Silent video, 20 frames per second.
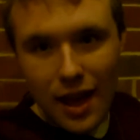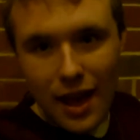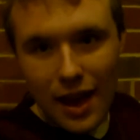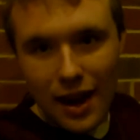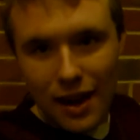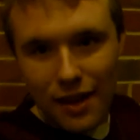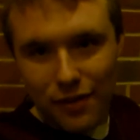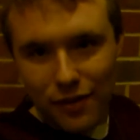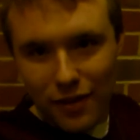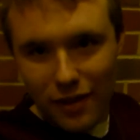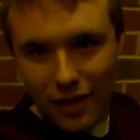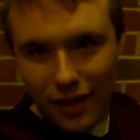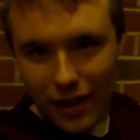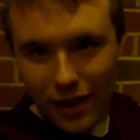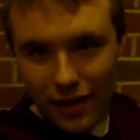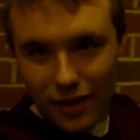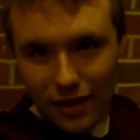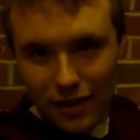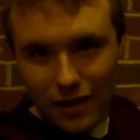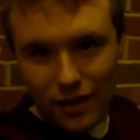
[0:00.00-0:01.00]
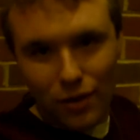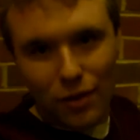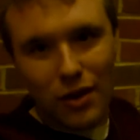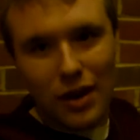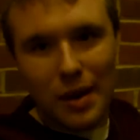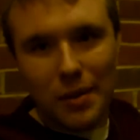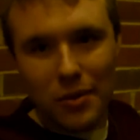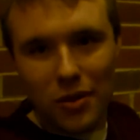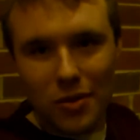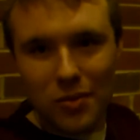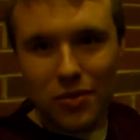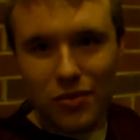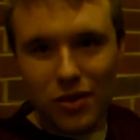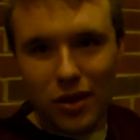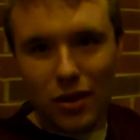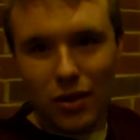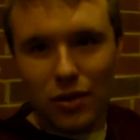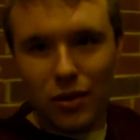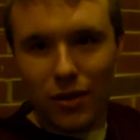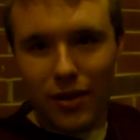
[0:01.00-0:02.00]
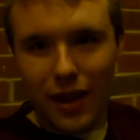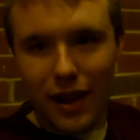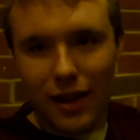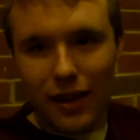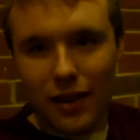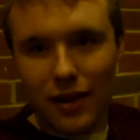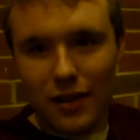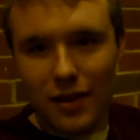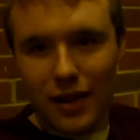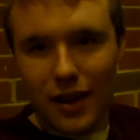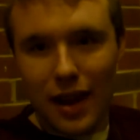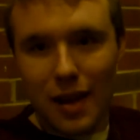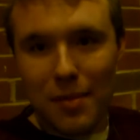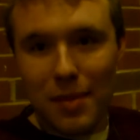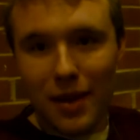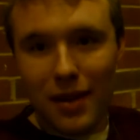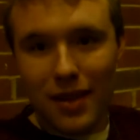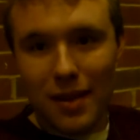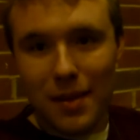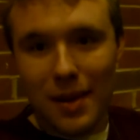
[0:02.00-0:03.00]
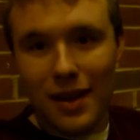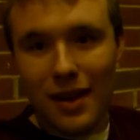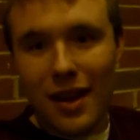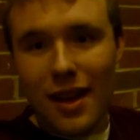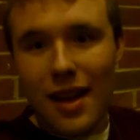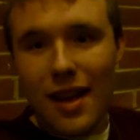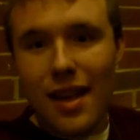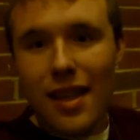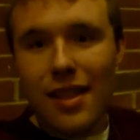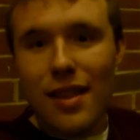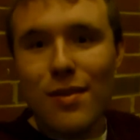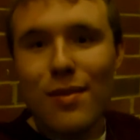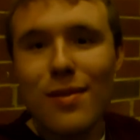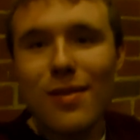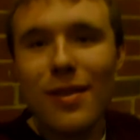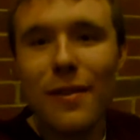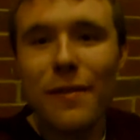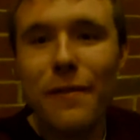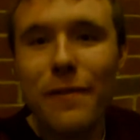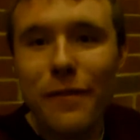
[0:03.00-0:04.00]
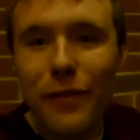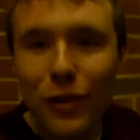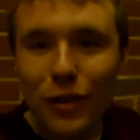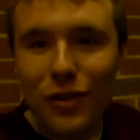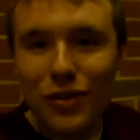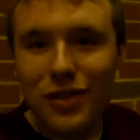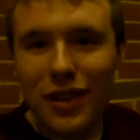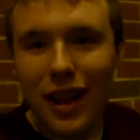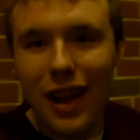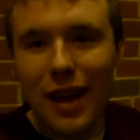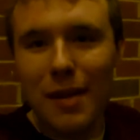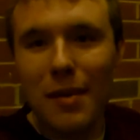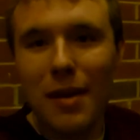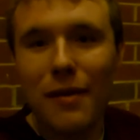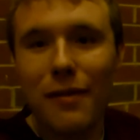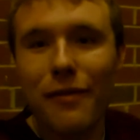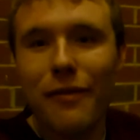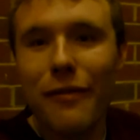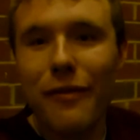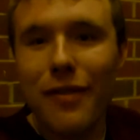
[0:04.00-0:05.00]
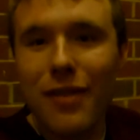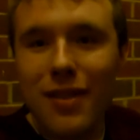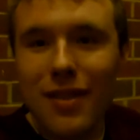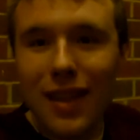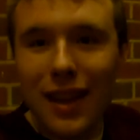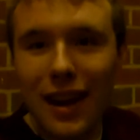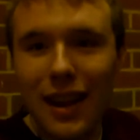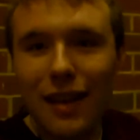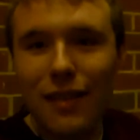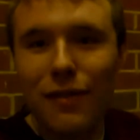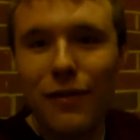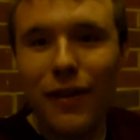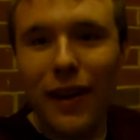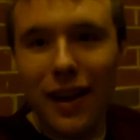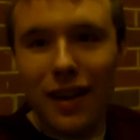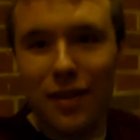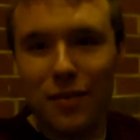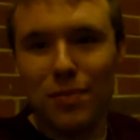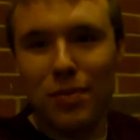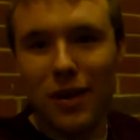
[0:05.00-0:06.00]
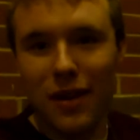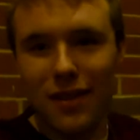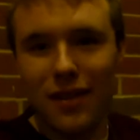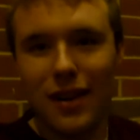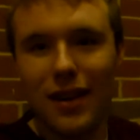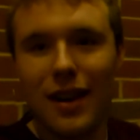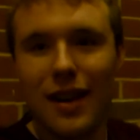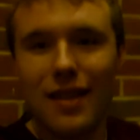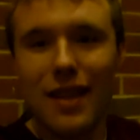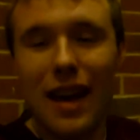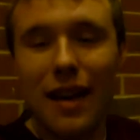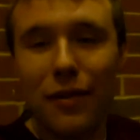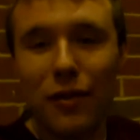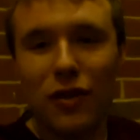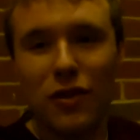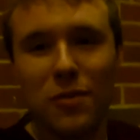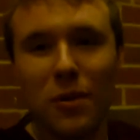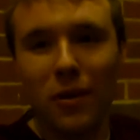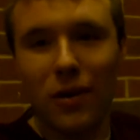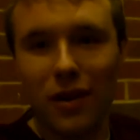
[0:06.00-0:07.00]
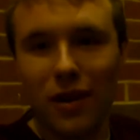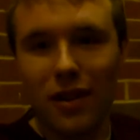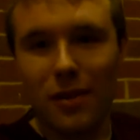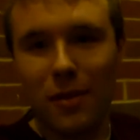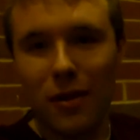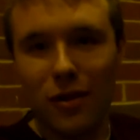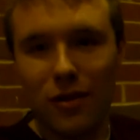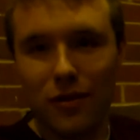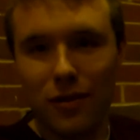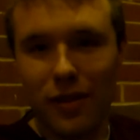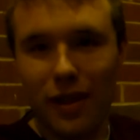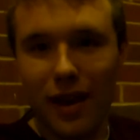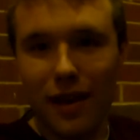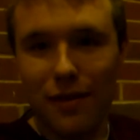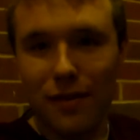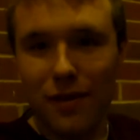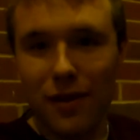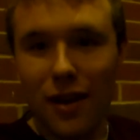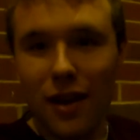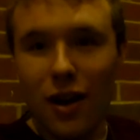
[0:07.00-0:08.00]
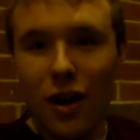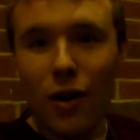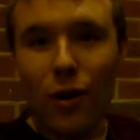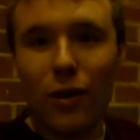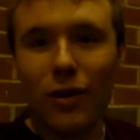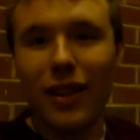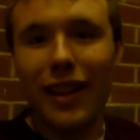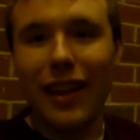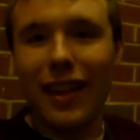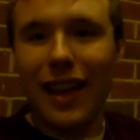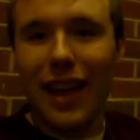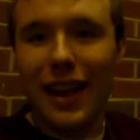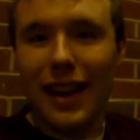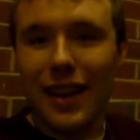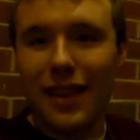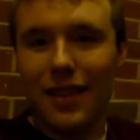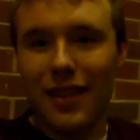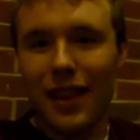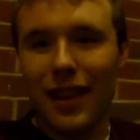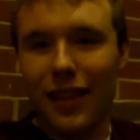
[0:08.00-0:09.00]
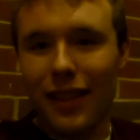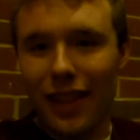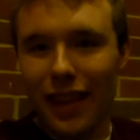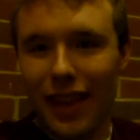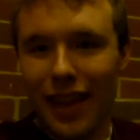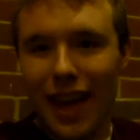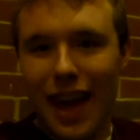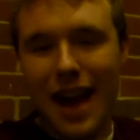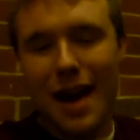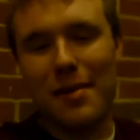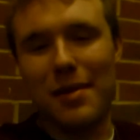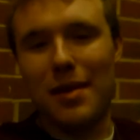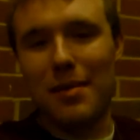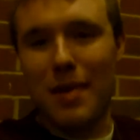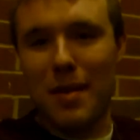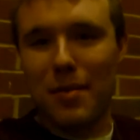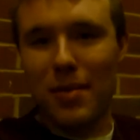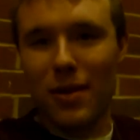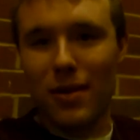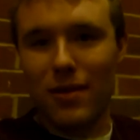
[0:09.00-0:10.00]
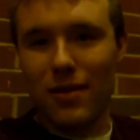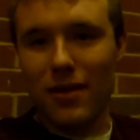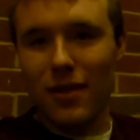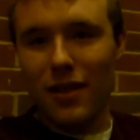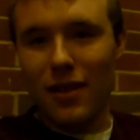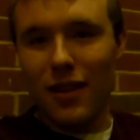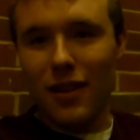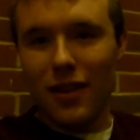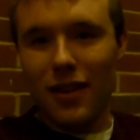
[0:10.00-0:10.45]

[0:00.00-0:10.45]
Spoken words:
And I feel like the Notre Dame group struggled with that a little today, because I mean, this was the first time a sitting vice president has ever spoken at the March for Life, or like any sitting like cabinet members.